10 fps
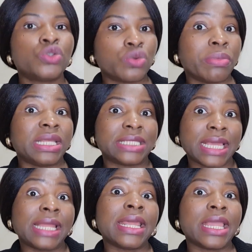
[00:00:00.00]
to
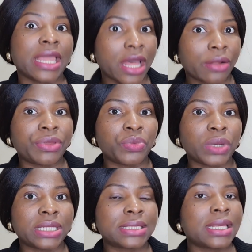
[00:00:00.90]
maintain a healthy
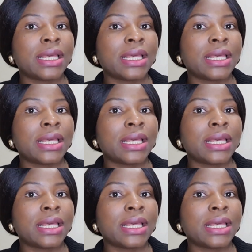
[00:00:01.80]
weight.